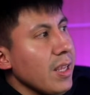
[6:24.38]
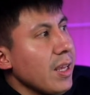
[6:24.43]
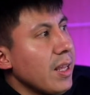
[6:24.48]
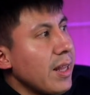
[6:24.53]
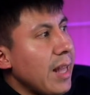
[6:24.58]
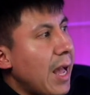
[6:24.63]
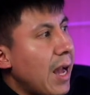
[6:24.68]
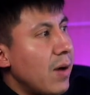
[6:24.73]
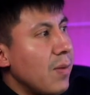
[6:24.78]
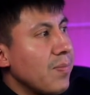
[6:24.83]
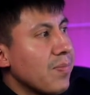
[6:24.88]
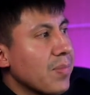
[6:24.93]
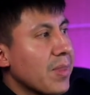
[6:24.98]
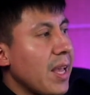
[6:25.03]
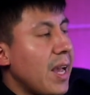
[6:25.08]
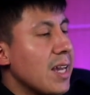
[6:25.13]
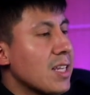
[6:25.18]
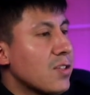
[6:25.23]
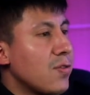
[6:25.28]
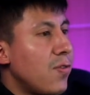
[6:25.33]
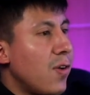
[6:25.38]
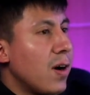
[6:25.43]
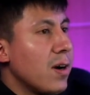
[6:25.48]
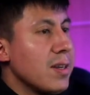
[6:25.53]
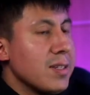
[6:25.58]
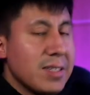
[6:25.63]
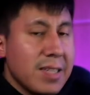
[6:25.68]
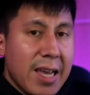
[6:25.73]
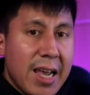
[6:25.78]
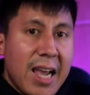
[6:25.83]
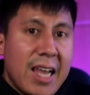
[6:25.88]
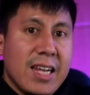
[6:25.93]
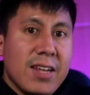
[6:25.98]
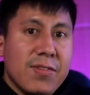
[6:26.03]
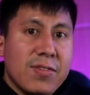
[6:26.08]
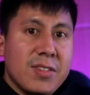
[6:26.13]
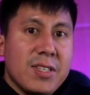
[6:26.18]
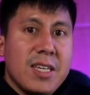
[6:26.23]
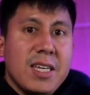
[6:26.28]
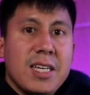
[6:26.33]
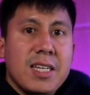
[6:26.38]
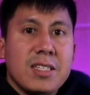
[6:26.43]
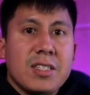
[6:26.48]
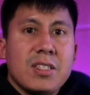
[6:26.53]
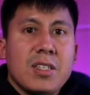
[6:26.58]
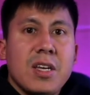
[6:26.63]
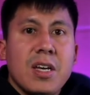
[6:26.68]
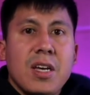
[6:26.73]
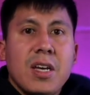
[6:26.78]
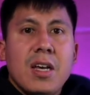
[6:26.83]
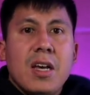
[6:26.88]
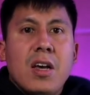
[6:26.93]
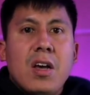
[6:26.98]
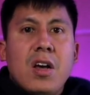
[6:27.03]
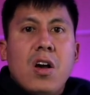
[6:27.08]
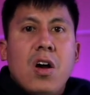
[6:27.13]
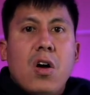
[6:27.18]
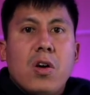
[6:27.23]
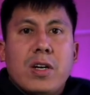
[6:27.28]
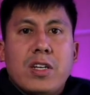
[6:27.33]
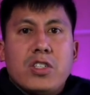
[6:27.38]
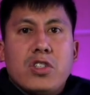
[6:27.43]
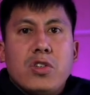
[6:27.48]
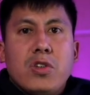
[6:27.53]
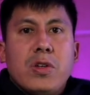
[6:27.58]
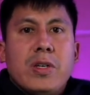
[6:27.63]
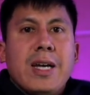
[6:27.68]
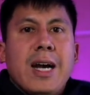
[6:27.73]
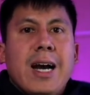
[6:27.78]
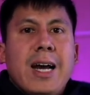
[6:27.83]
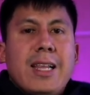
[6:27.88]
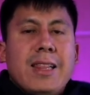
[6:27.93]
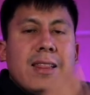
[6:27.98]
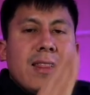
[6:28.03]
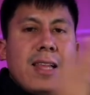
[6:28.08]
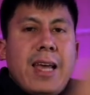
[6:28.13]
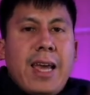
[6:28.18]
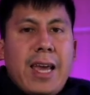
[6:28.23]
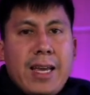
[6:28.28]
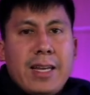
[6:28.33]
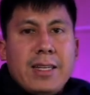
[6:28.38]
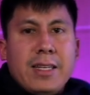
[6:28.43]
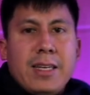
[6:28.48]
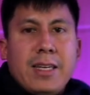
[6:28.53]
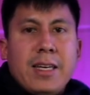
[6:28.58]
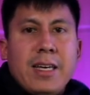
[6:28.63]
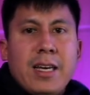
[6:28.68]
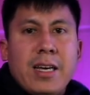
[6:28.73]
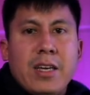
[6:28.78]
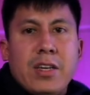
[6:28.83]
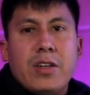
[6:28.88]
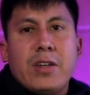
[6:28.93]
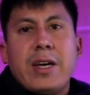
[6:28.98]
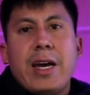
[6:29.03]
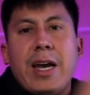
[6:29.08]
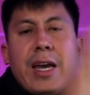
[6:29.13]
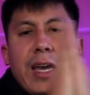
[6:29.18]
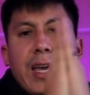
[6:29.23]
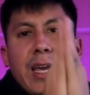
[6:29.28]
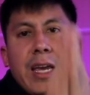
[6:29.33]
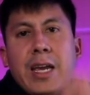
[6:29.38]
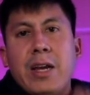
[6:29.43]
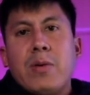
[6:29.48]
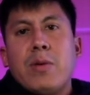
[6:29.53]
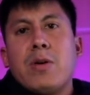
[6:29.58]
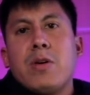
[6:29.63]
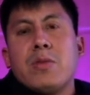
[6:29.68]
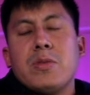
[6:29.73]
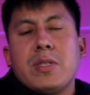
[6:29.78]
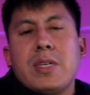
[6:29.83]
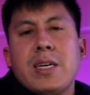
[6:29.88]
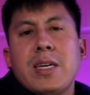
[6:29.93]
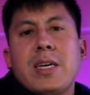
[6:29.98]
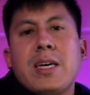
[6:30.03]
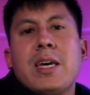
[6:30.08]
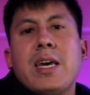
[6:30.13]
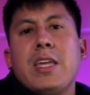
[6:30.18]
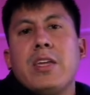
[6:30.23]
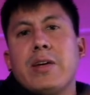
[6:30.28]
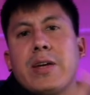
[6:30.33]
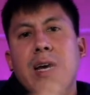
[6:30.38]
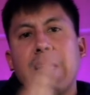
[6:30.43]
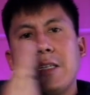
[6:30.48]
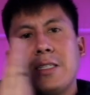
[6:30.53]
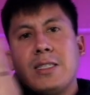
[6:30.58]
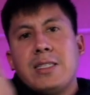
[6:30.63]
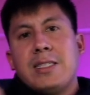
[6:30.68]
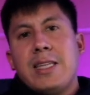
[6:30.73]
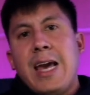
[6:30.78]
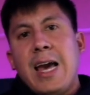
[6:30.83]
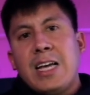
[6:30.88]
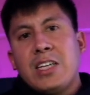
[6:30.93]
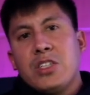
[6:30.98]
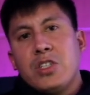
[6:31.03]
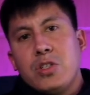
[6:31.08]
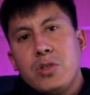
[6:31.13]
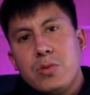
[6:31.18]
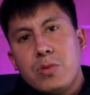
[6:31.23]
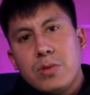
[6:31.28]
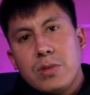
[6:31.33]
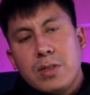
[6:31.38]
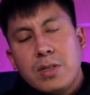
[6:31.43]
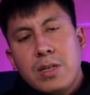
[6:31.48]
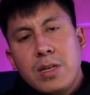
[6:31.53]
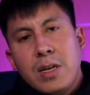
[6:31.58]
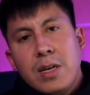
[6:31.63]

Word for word: Now, as far as N F Ts, okay, so you got land, you got heroes, and you got statues.